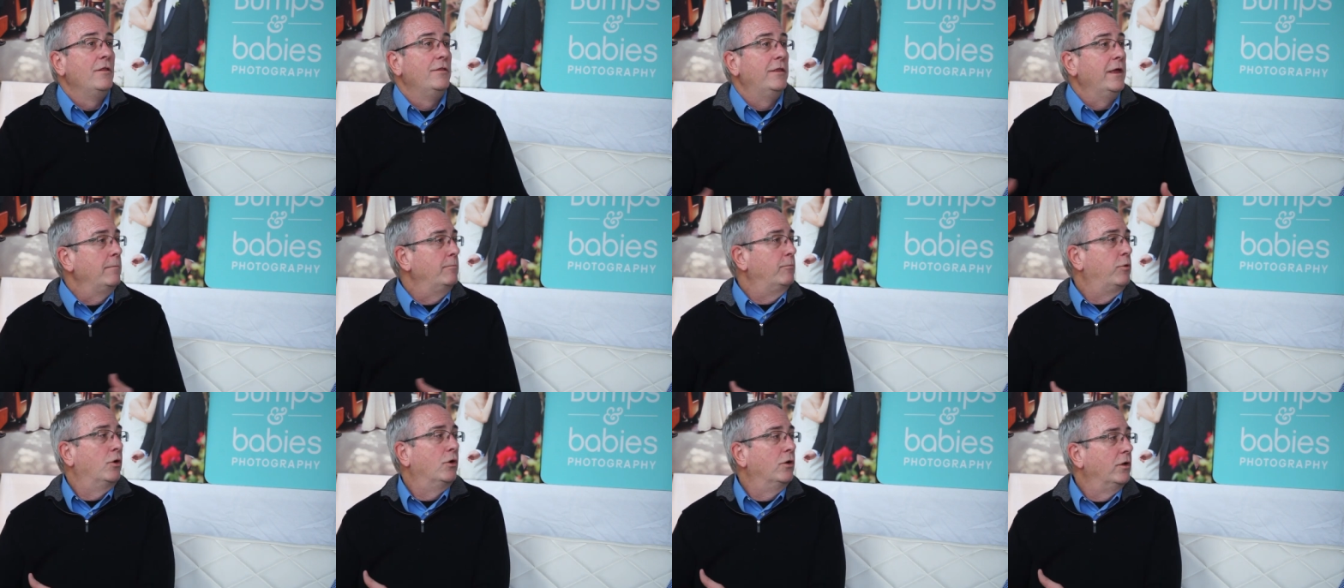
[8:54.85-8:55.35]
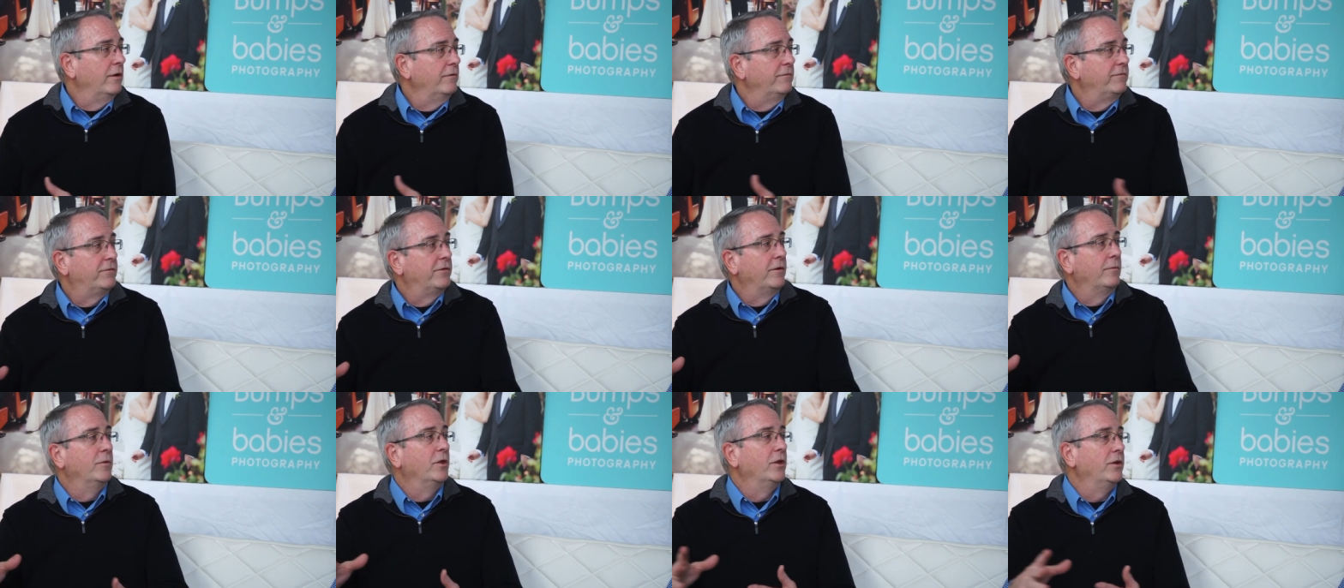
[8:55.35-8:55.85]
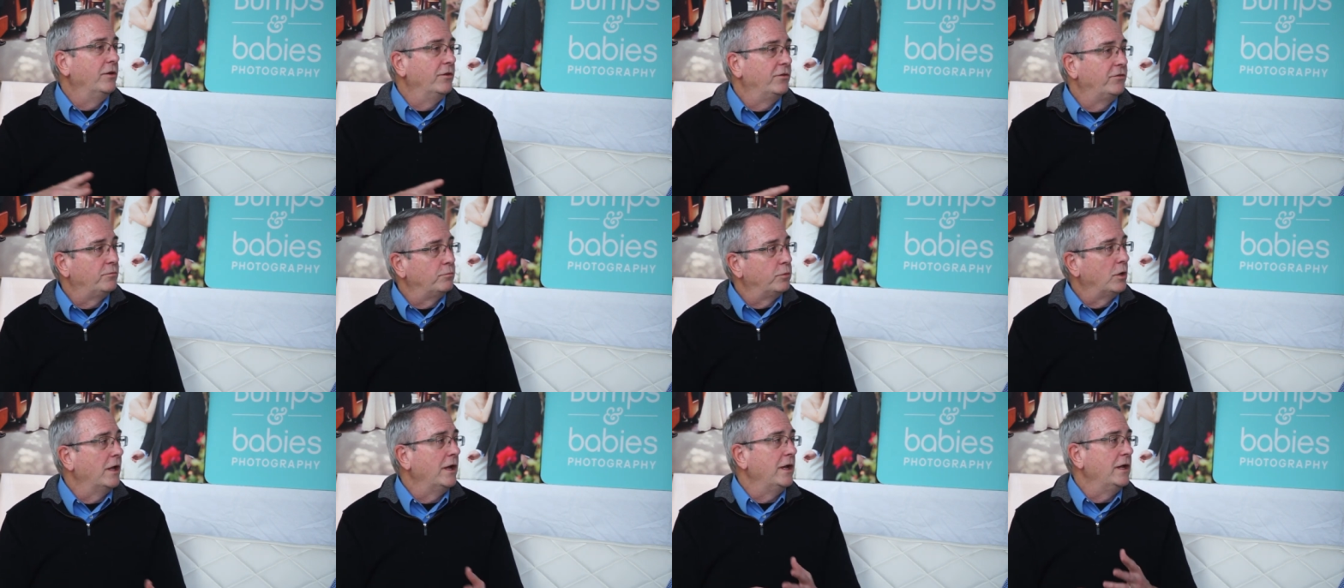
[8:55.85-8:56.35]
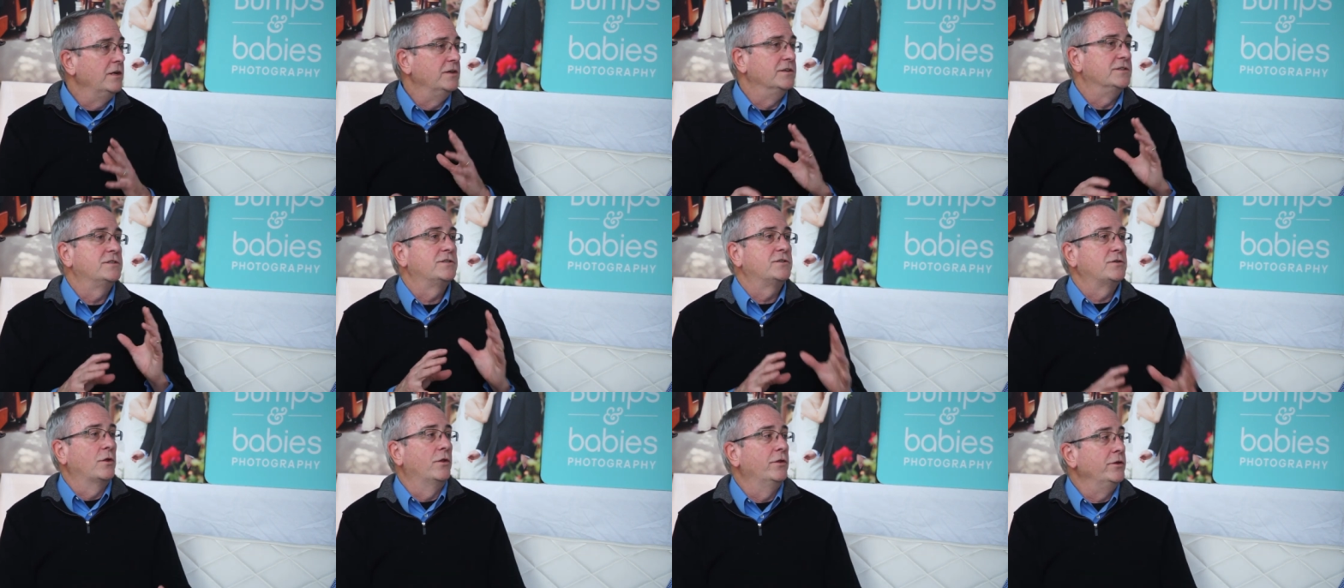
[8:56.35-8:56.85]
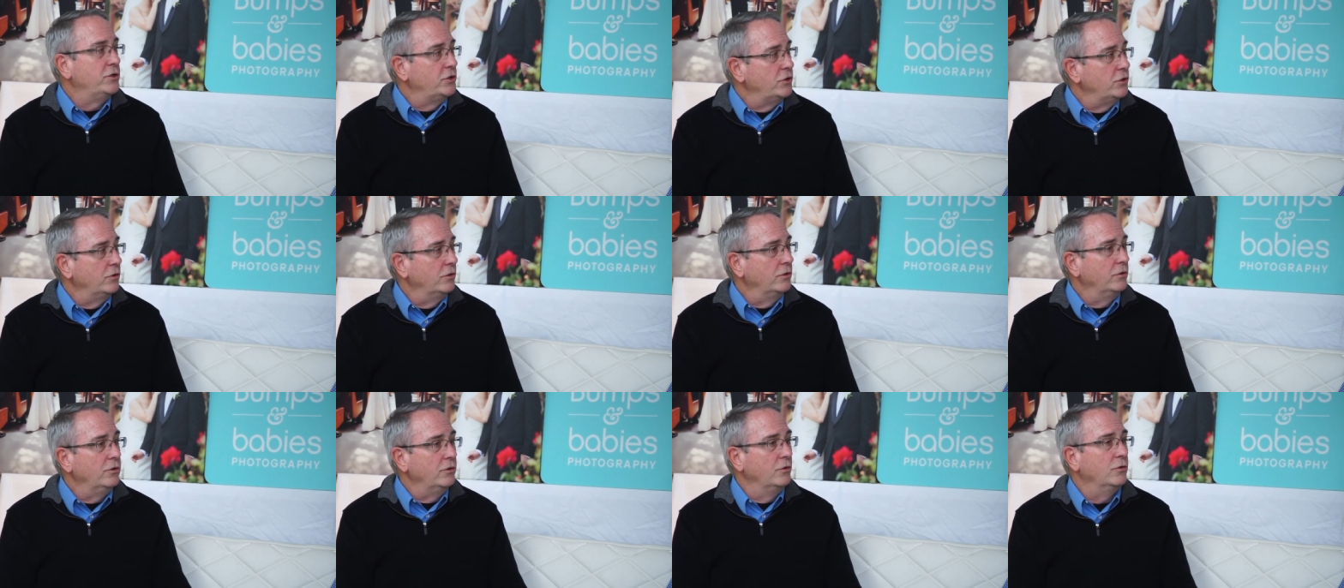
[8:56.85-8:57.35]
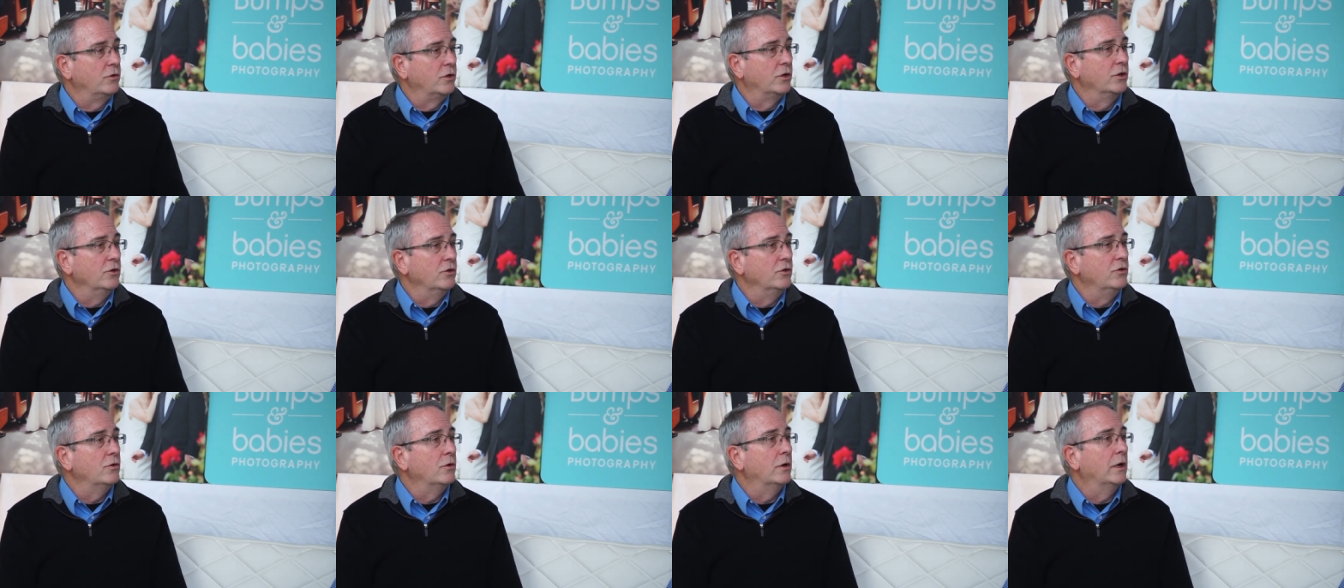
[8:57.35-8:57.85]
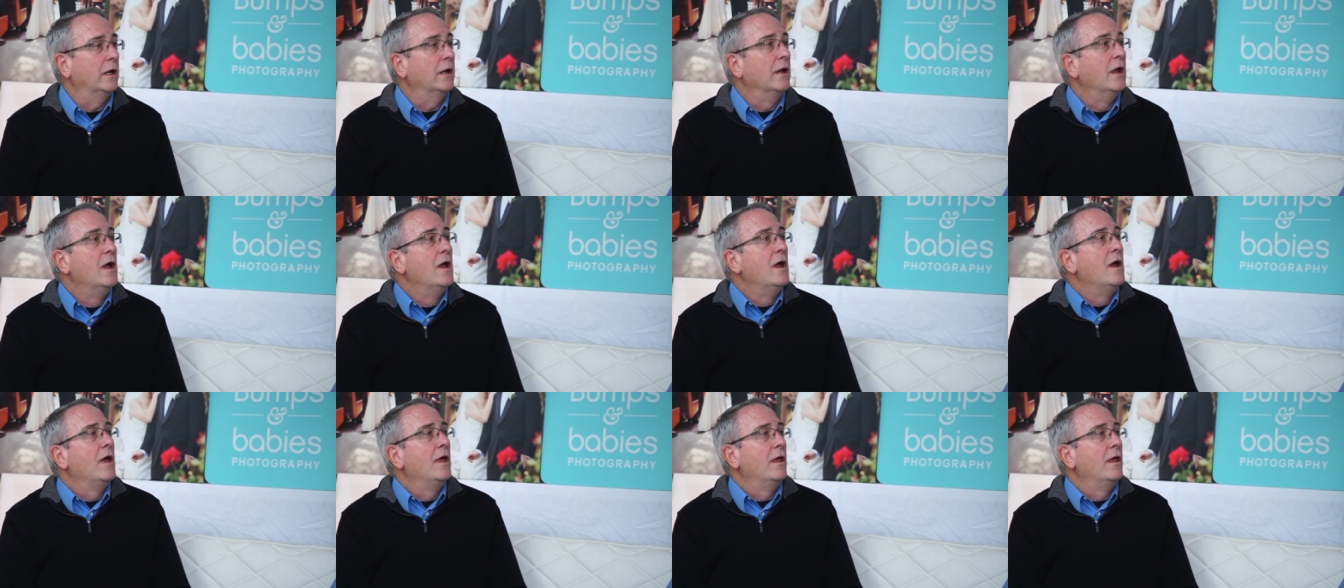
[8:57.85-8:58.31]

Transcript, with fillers: They pull it from the displays so that you, you can do it.